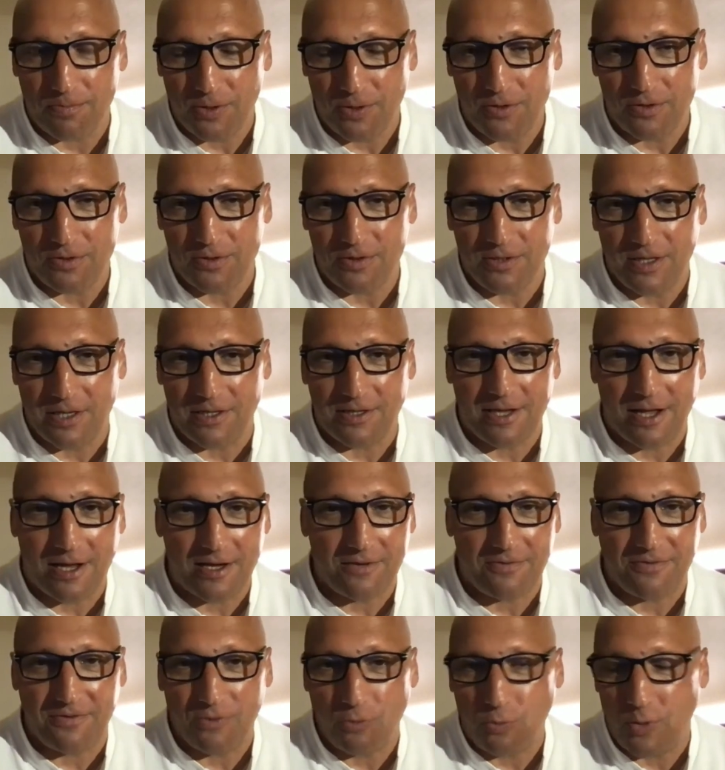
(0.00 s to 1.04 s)
Putin, and that
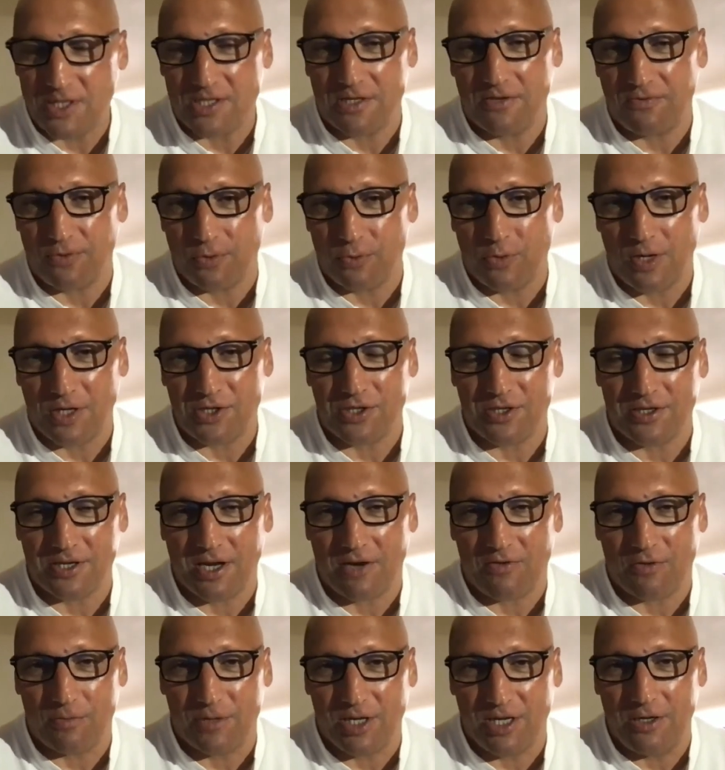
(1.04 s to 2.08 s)
if it wasn't for Russian
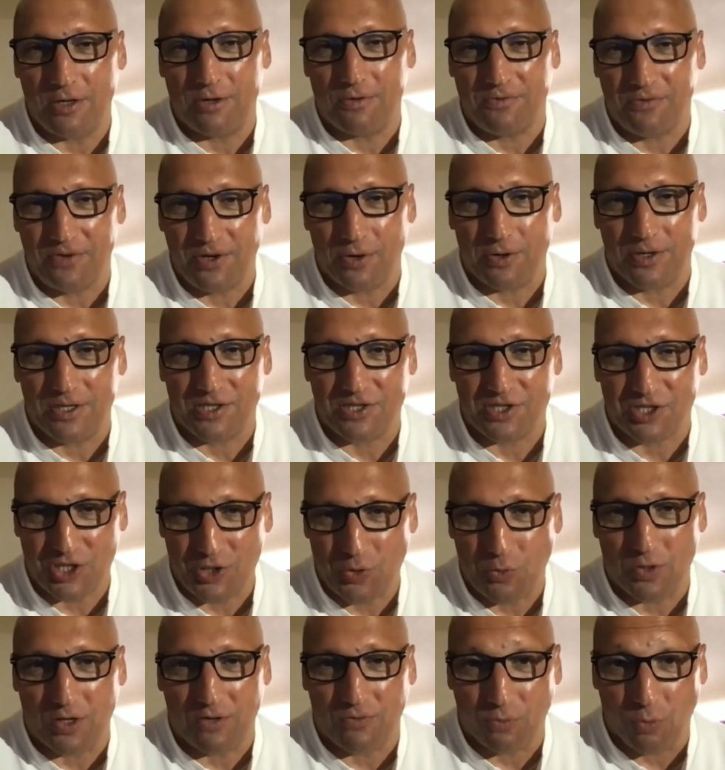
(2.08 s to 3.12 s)
government interference,
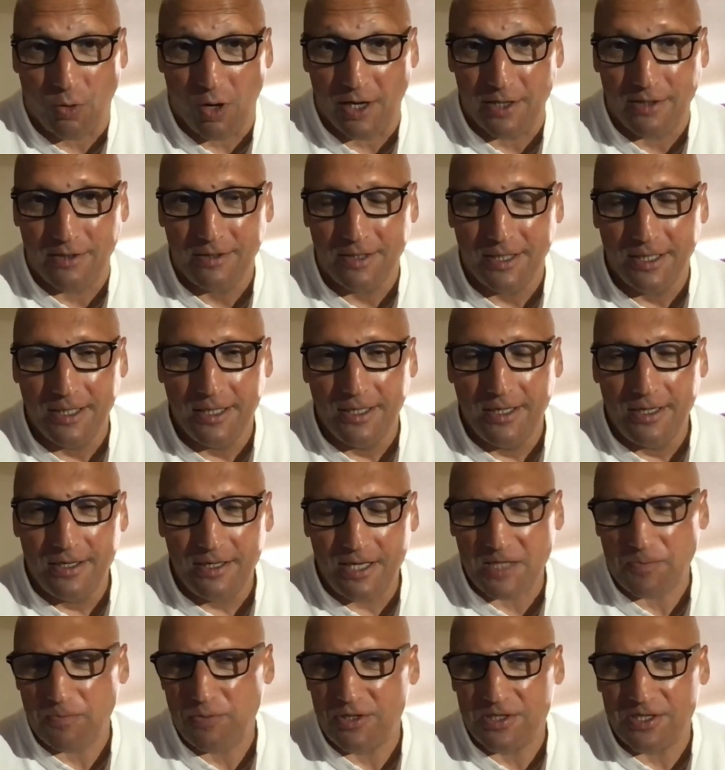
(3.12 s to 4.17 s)
he would have won?
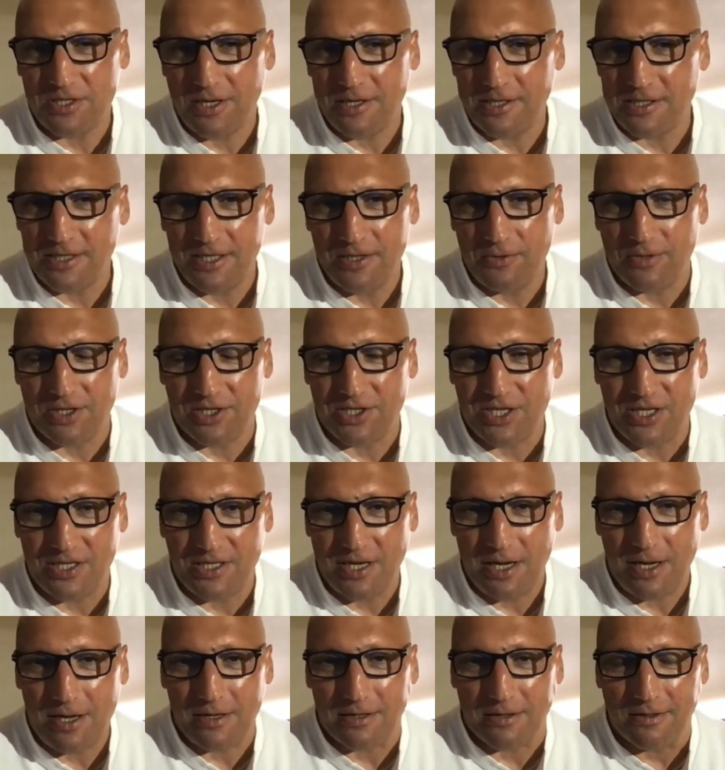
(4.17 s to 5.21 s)
That's precisely what she
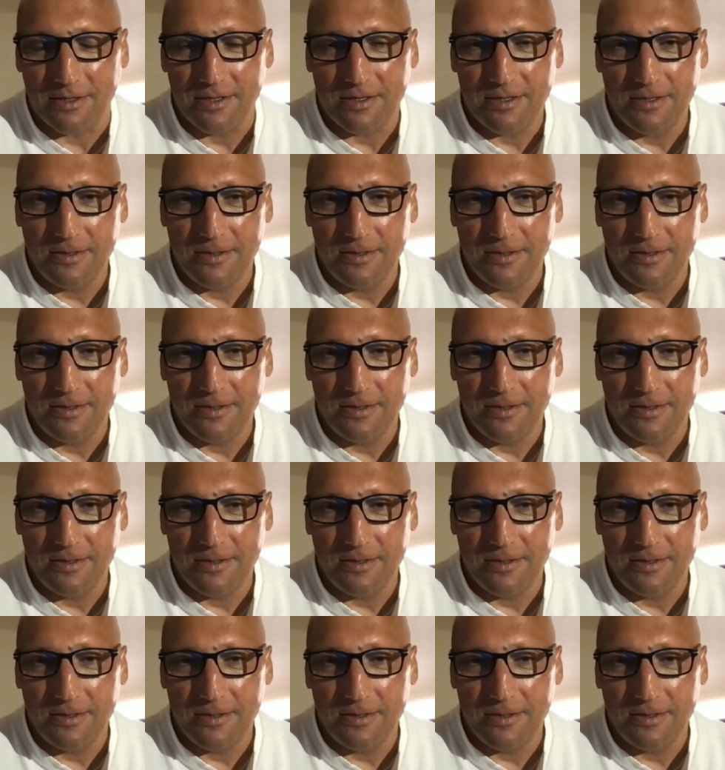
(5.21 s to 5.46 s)
did.